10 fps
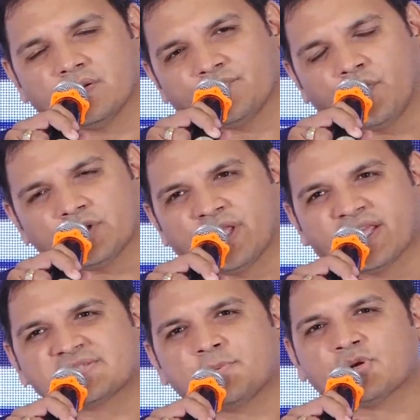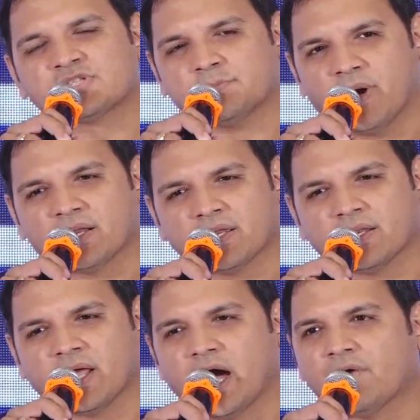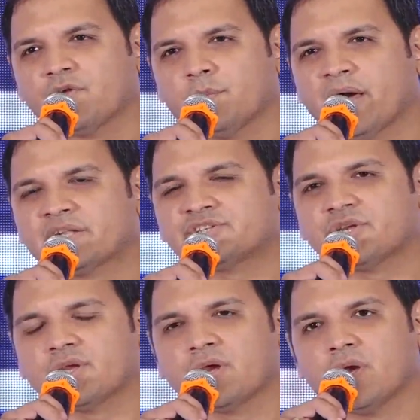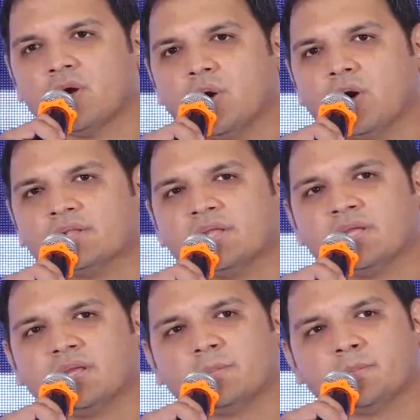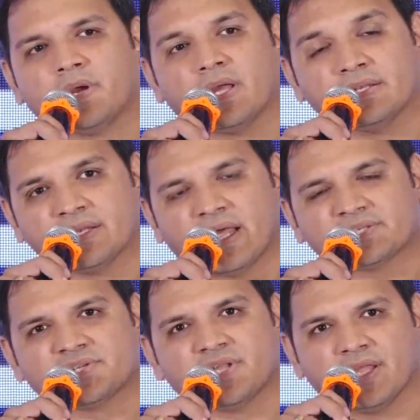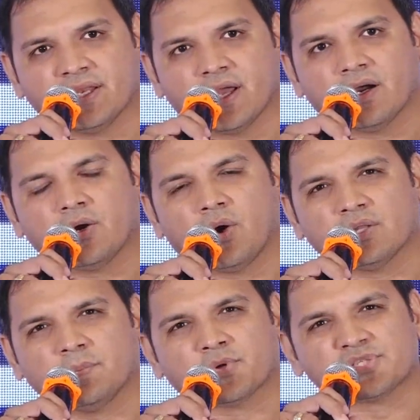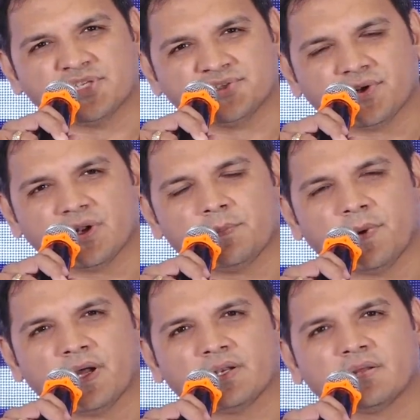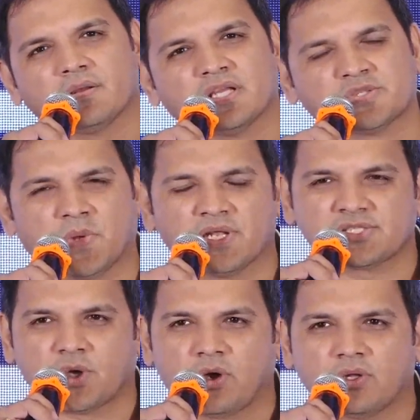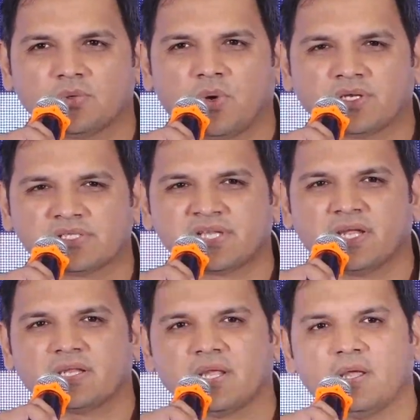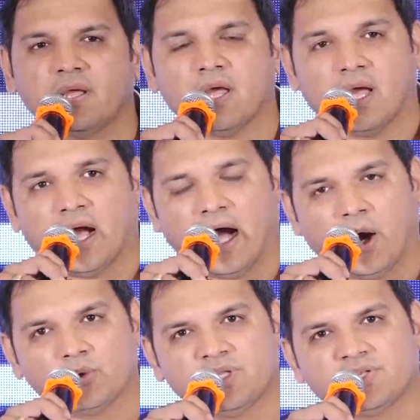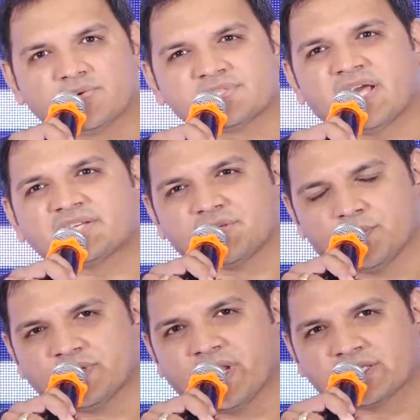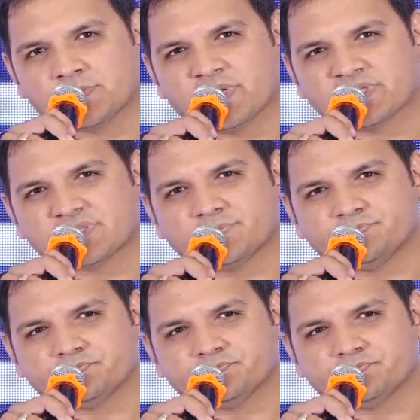for the exports market, how we are managing on the international area, on the procedural part, as well as all to understand how the transaction will take place.